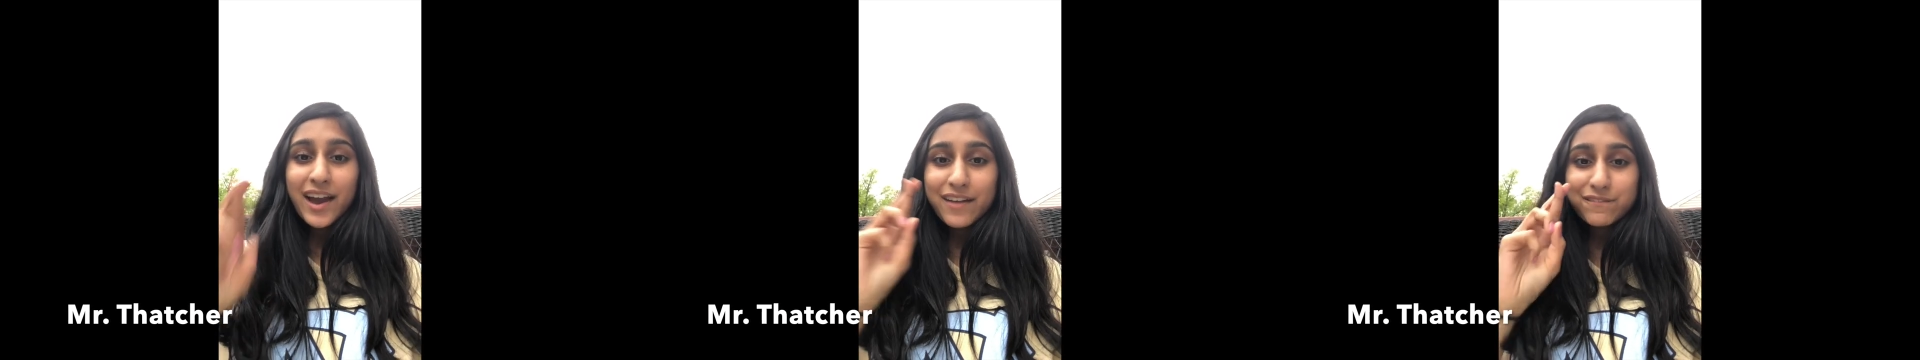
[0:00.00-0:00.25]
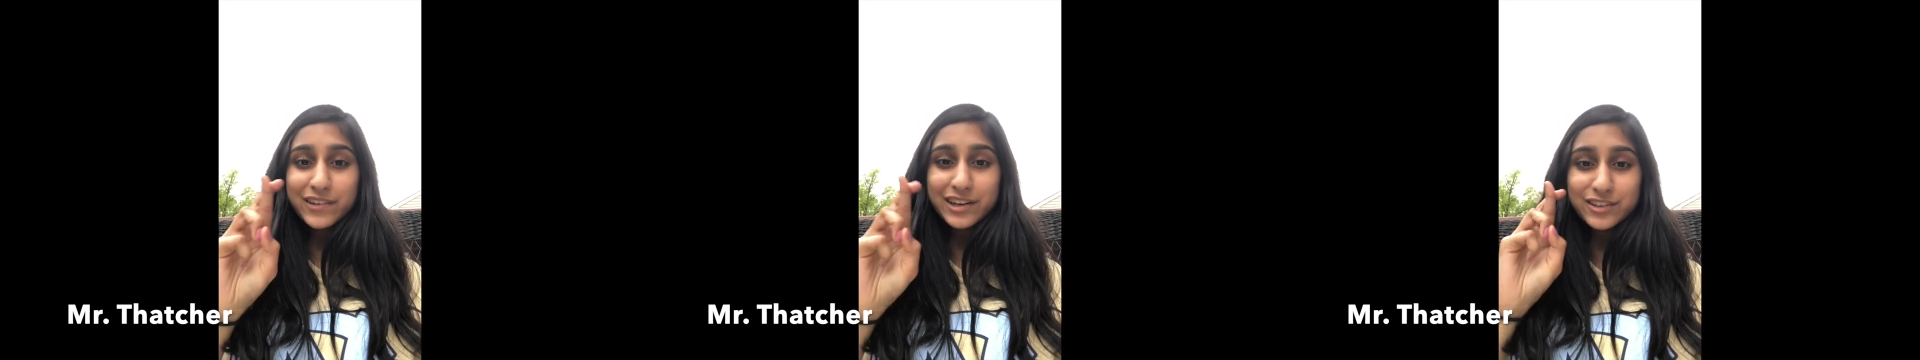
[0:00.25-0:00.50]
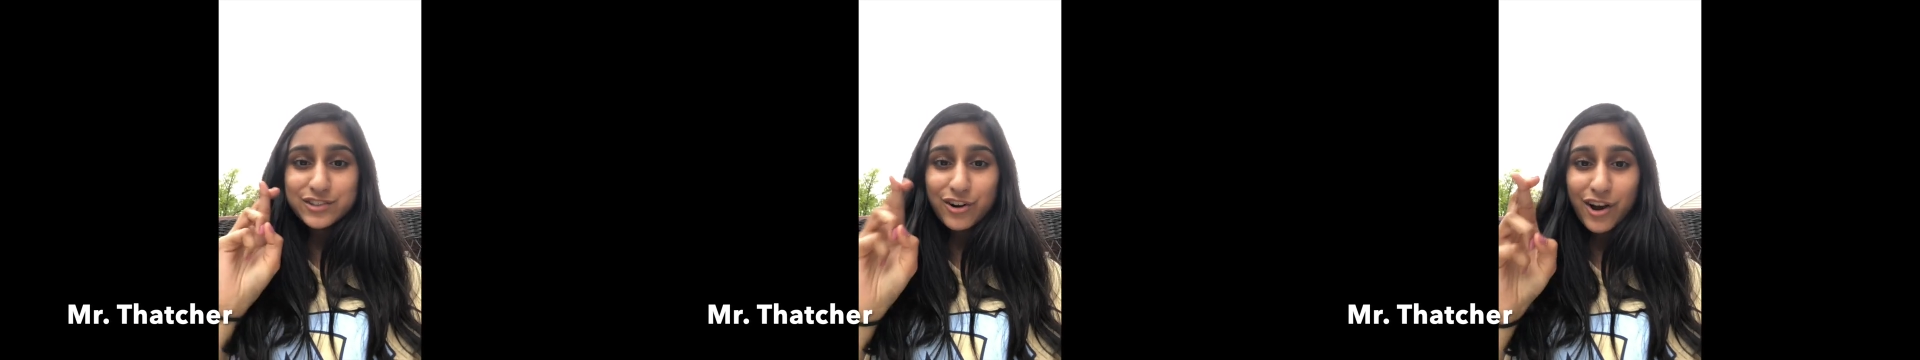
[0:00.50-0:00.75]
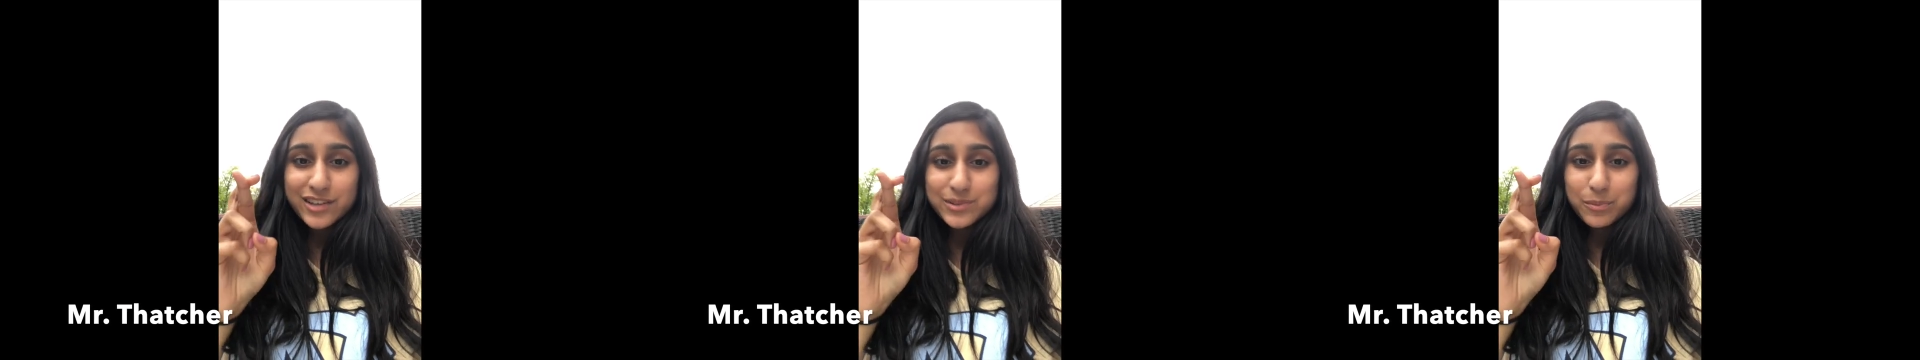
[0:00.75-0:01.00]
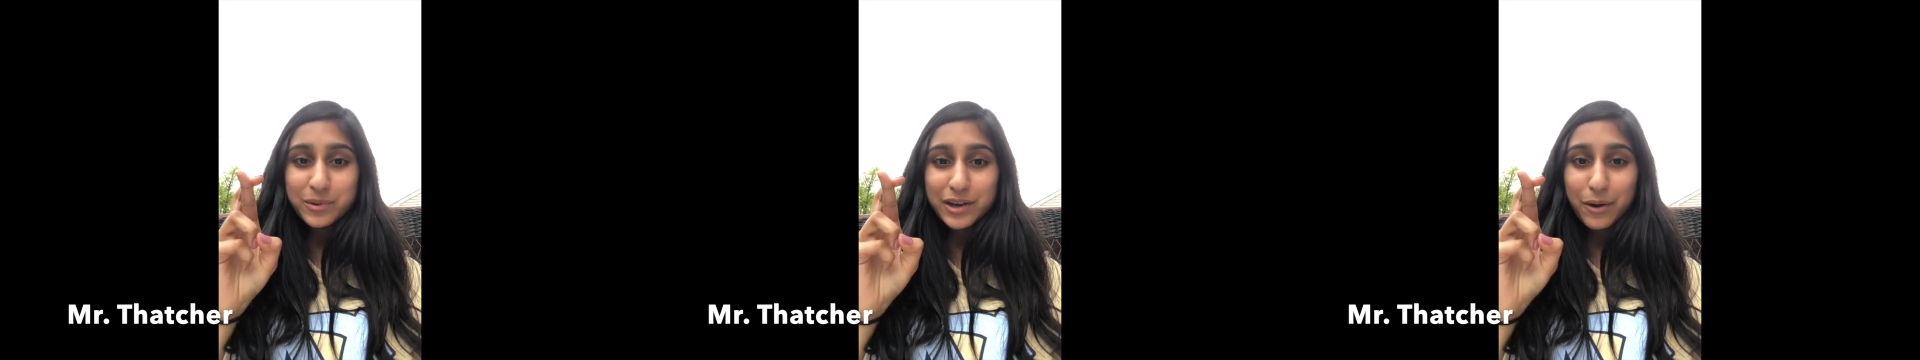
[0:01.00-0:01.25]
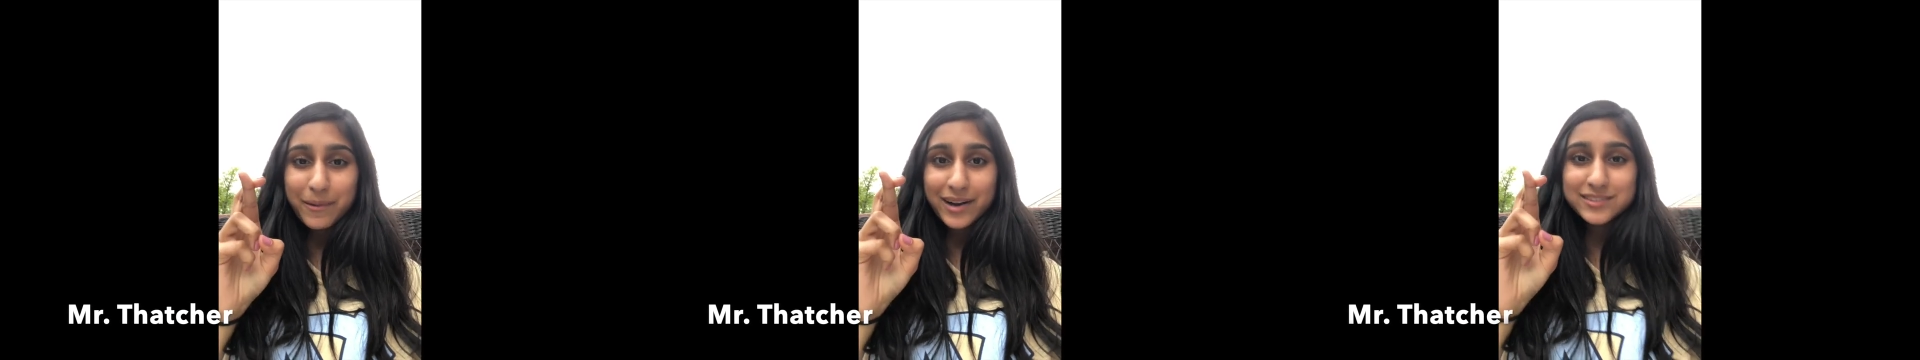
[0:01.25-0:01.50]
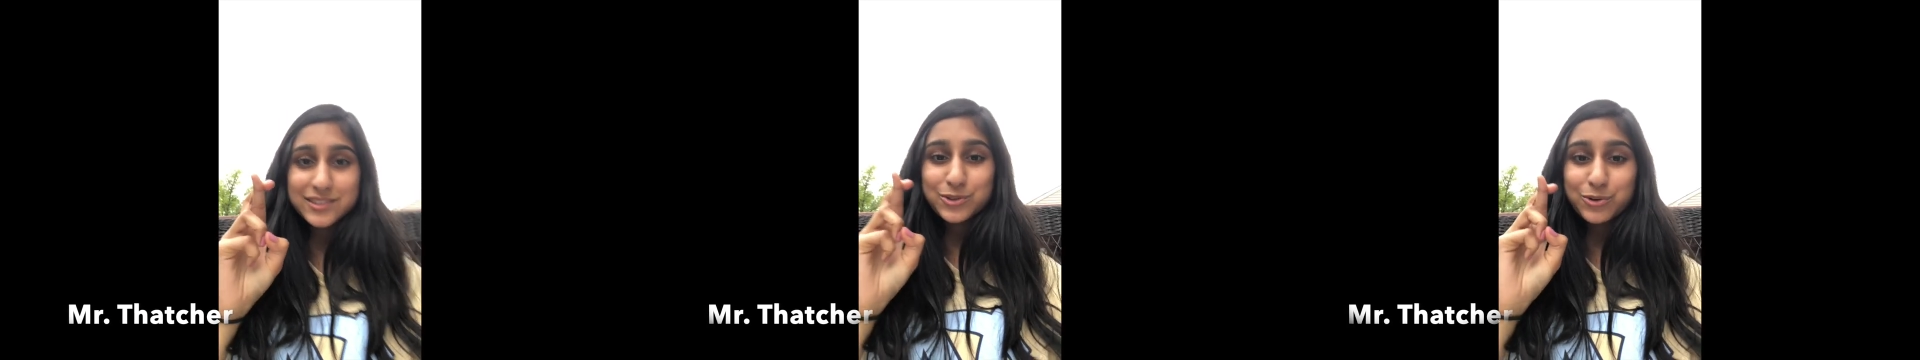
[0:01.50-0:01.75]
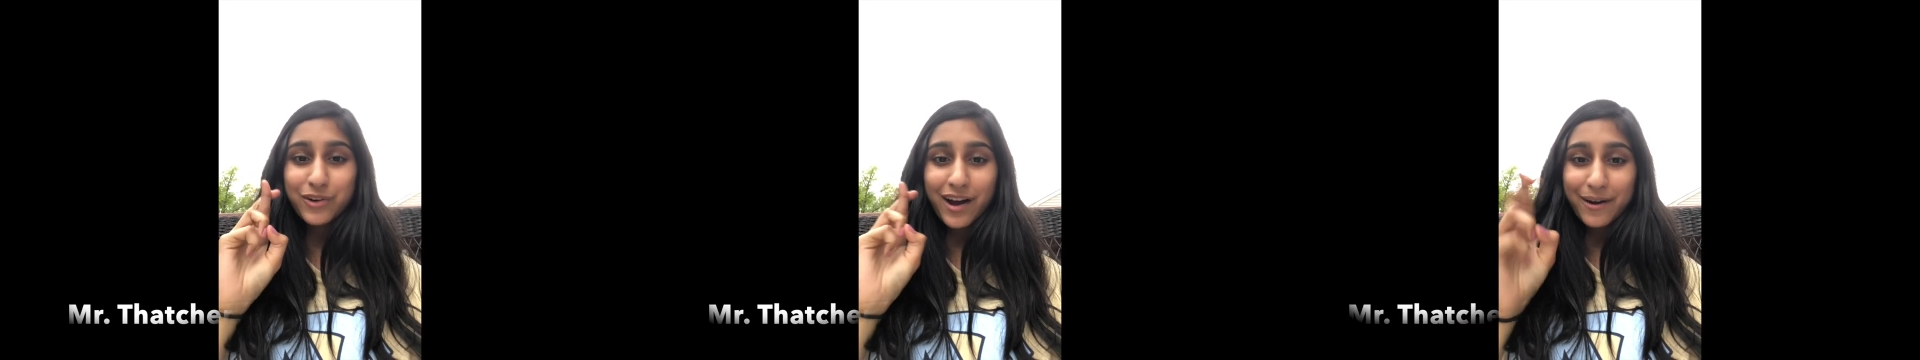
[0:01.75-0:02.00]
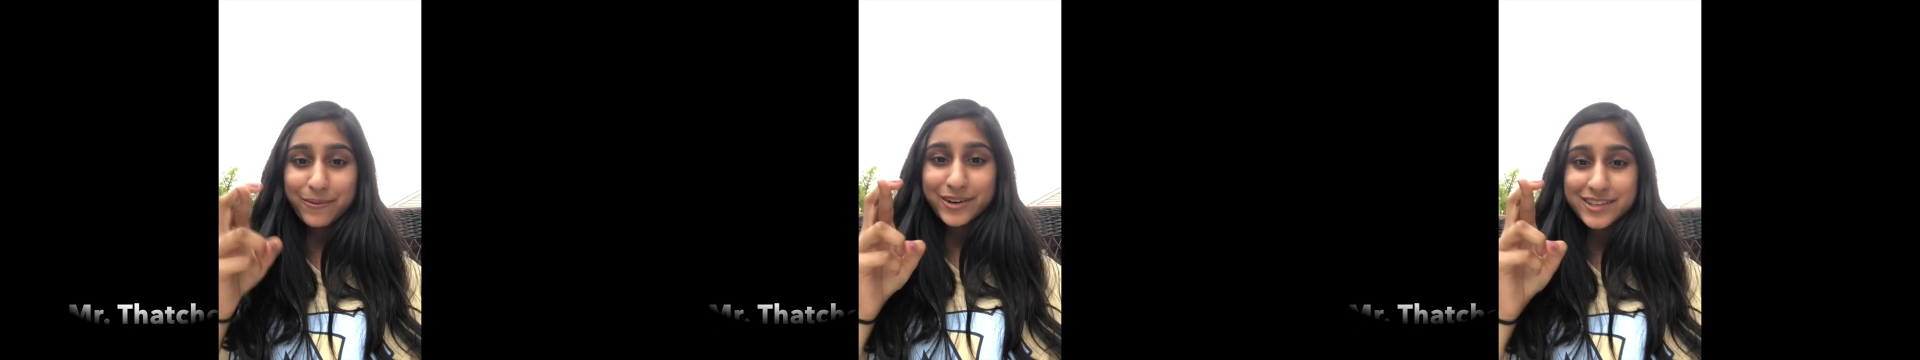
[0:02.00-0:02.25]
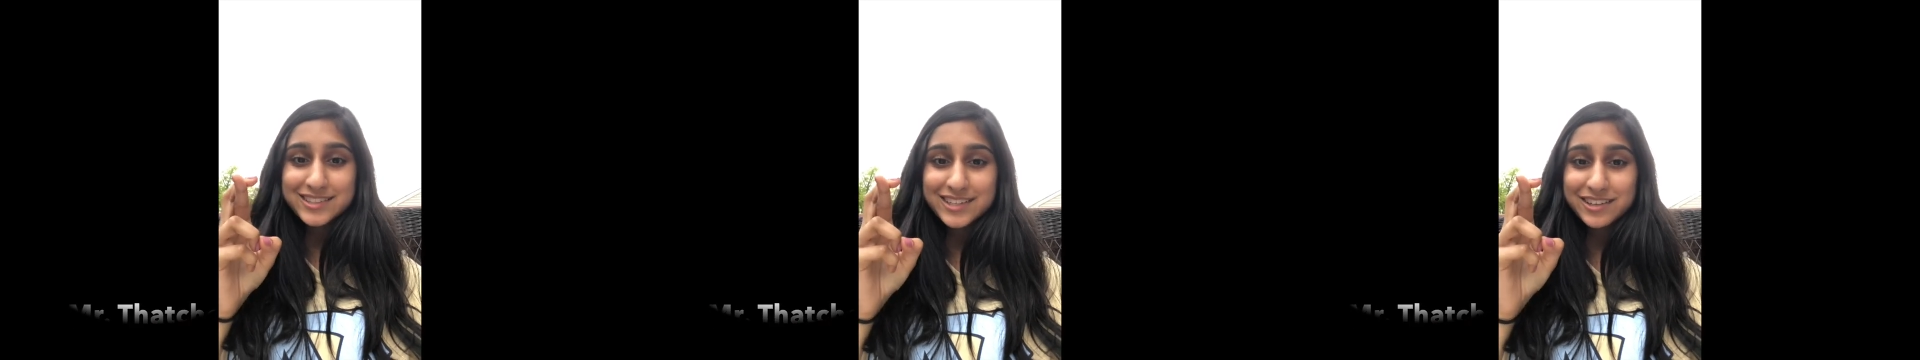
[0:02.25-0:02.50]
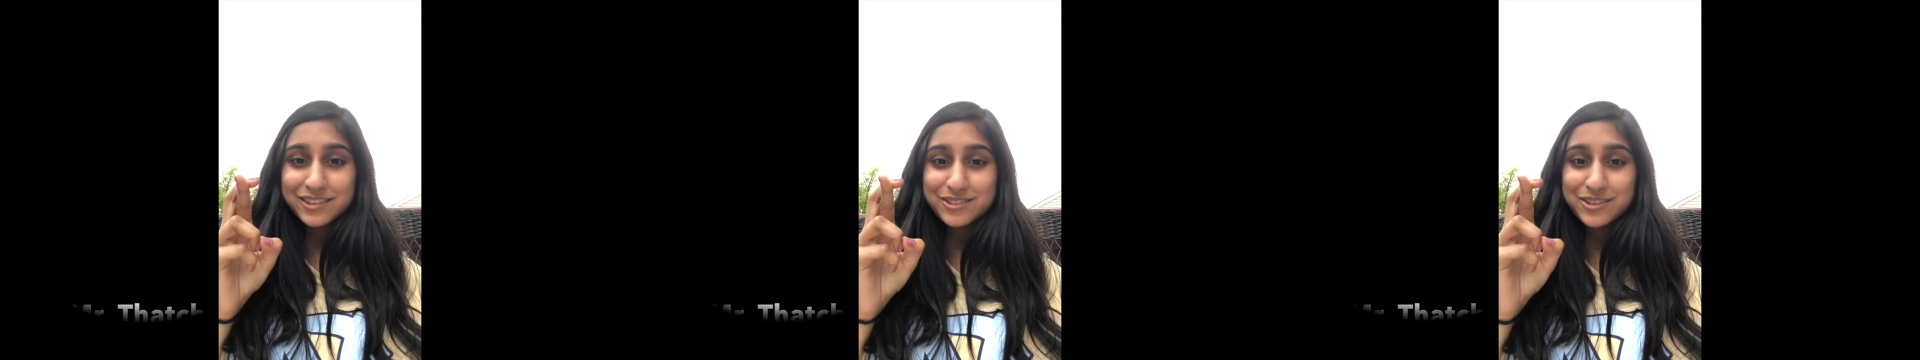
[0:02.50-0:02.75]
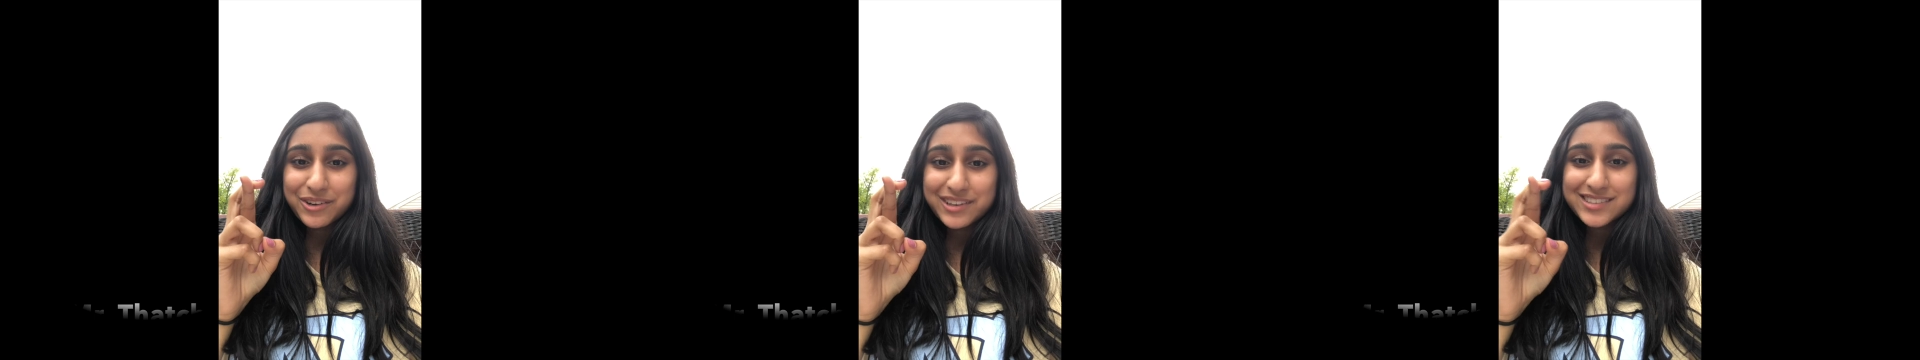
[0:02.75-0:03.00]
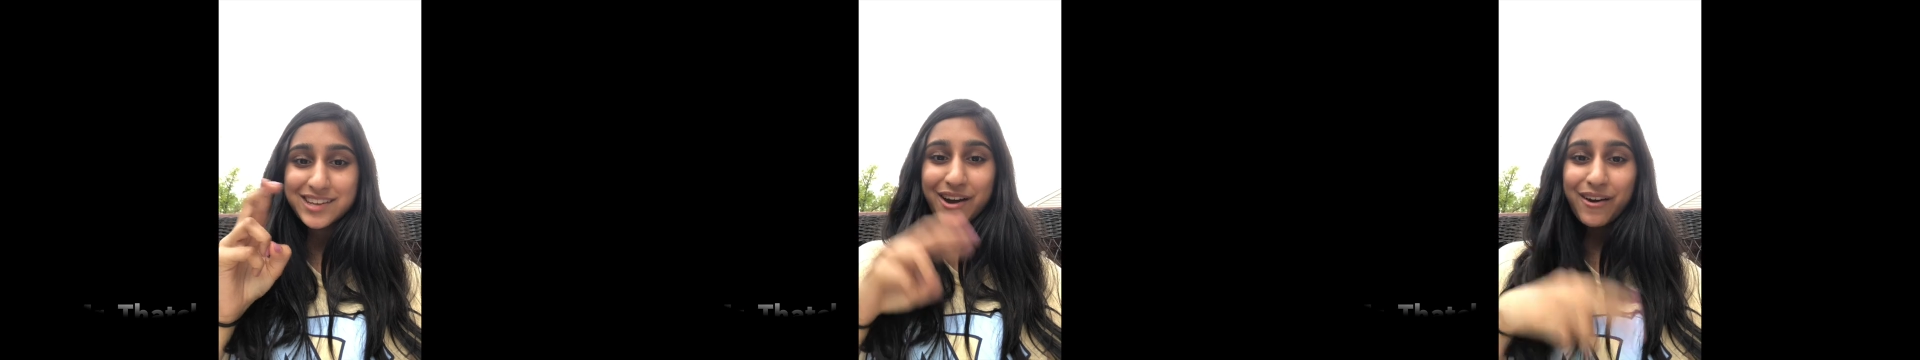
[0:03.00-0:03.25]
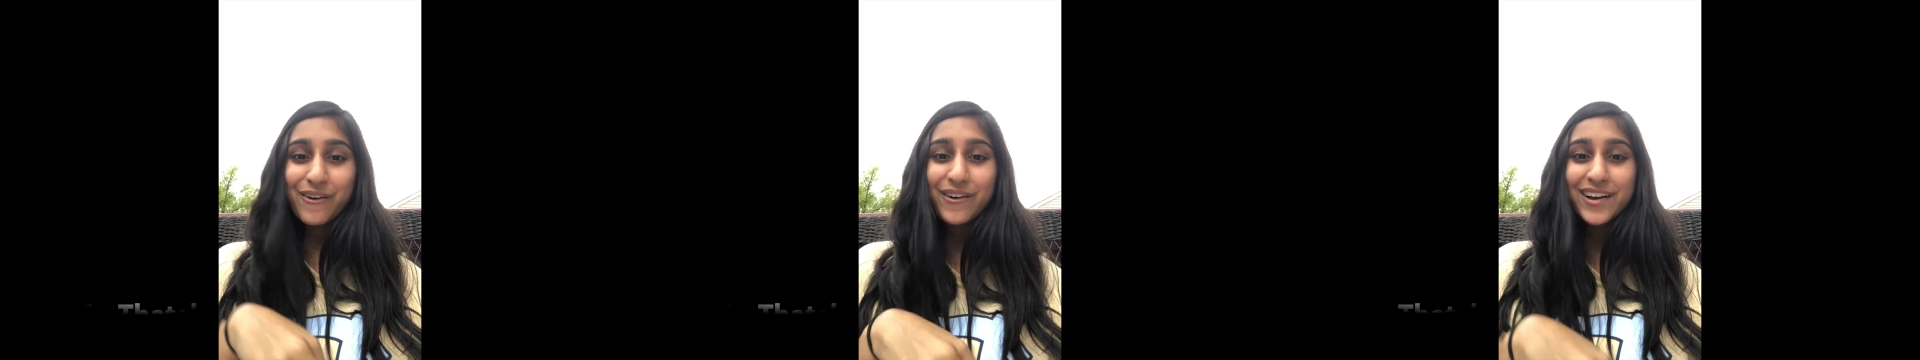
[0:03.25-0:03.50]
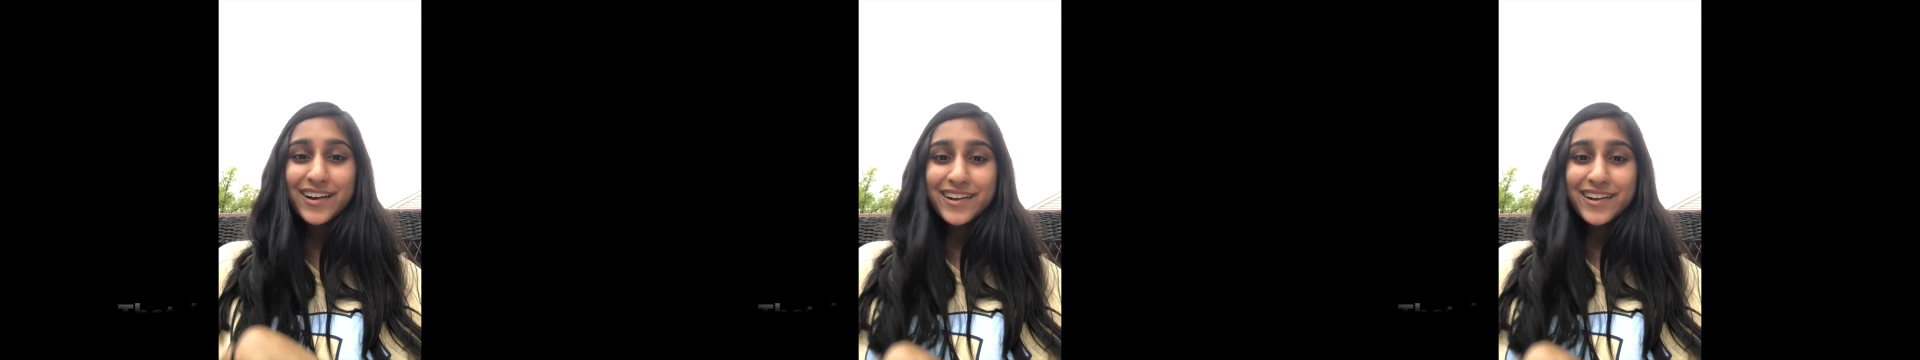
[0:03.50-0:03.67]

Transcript: and fingers crossed when we go back to school I will continue doing so.